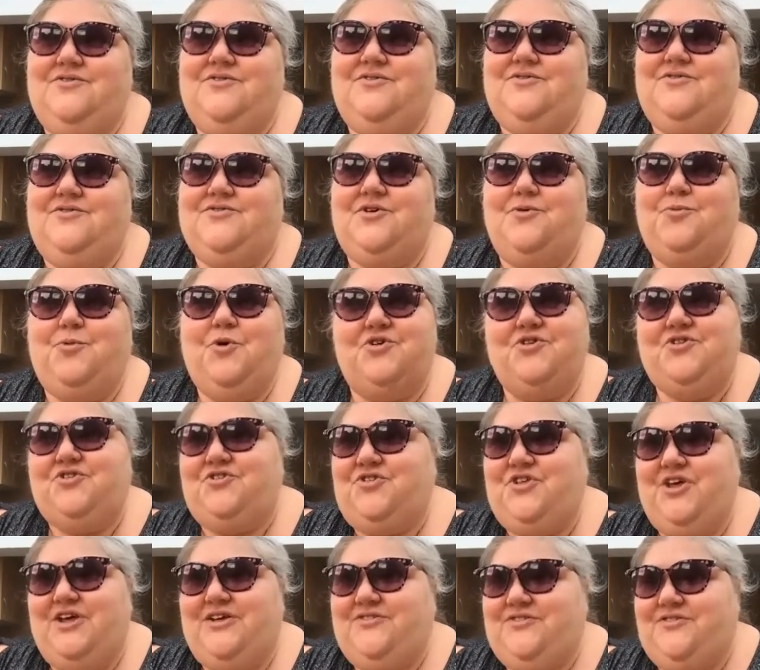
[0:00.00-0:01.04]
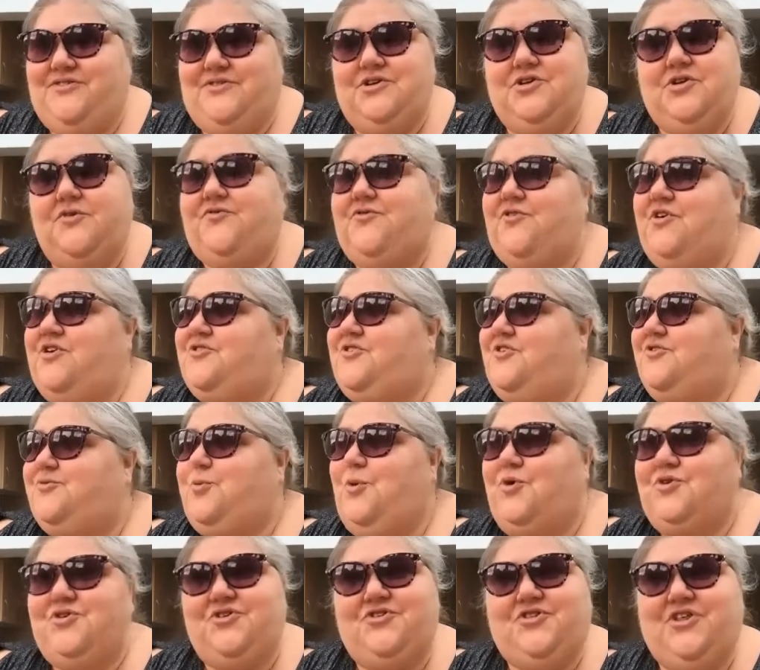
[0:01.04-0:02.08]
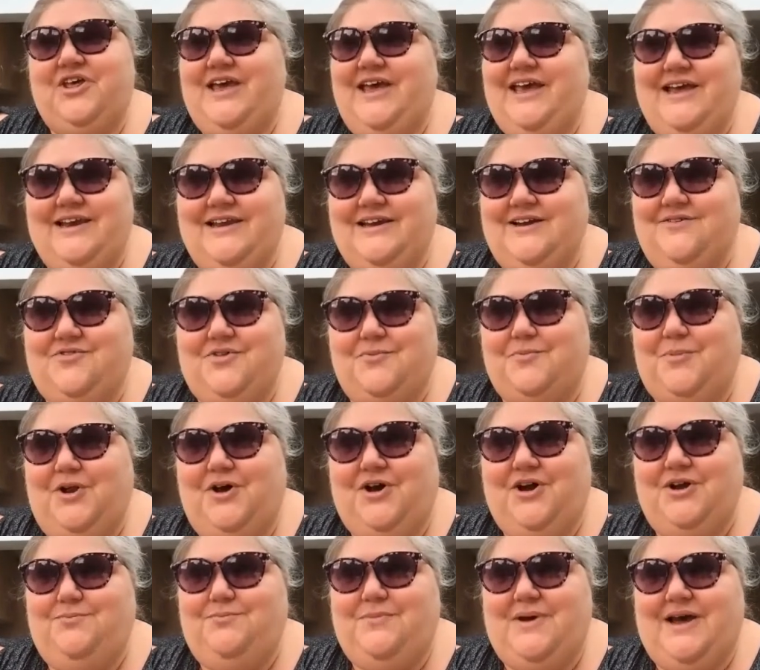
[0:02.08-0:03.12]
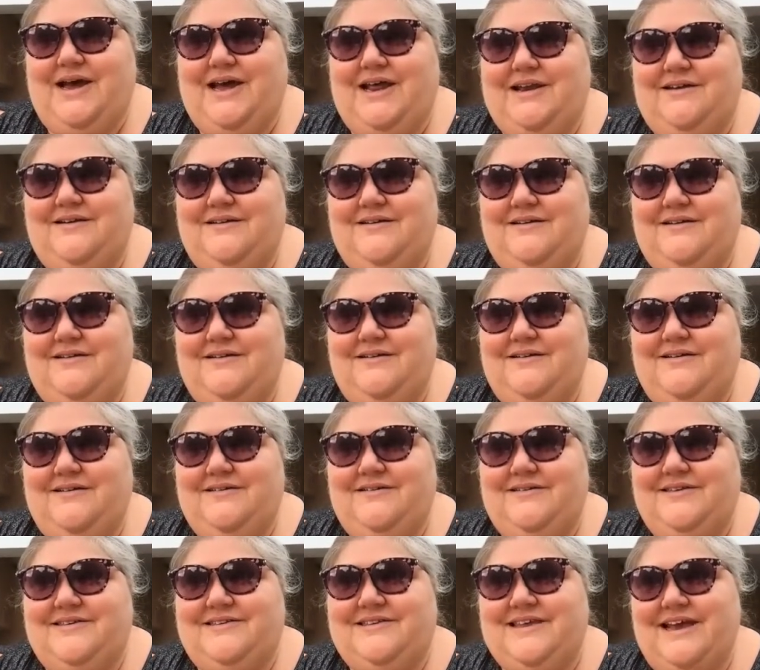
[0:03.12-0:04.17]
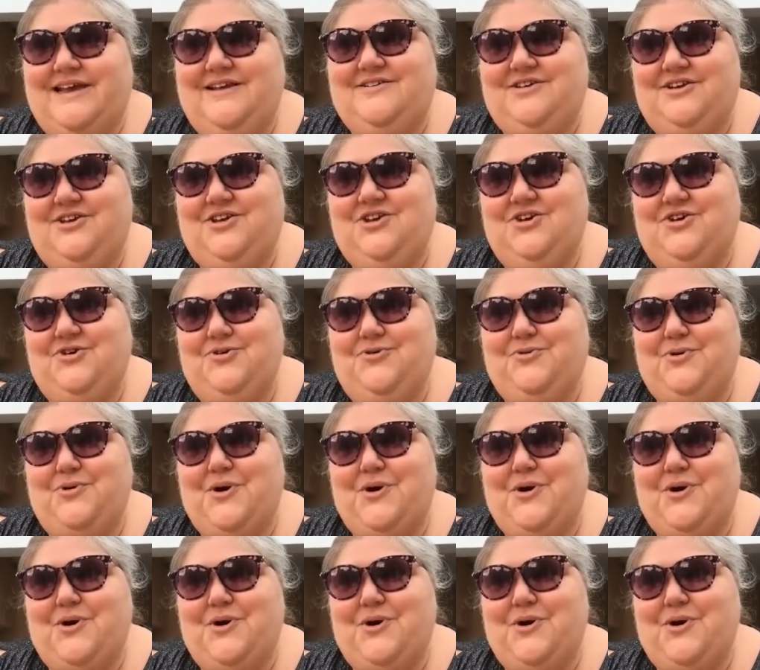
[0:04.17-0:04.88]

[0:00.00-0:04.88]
so what does this, you know, for instance, what does the healing of the blind man say to you?